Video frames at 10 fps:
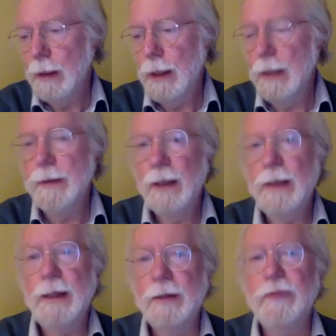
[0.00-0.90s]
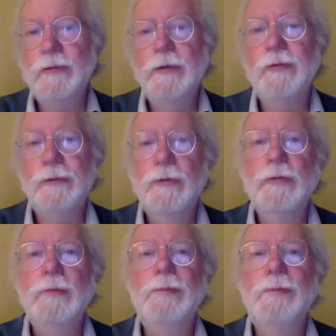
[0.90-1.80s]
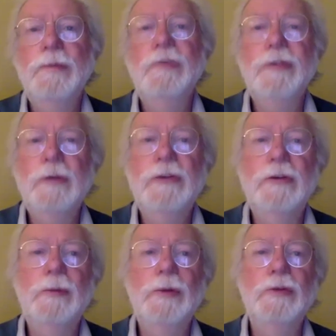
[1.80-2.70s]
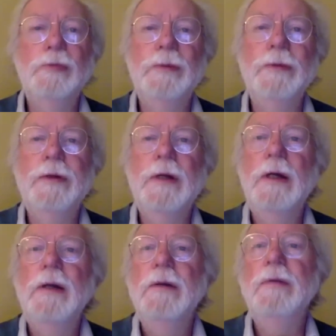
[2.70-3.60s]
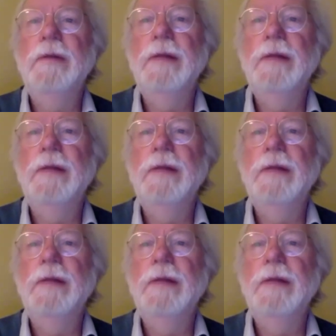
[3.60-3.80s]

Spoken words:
And that's the sort of social movement that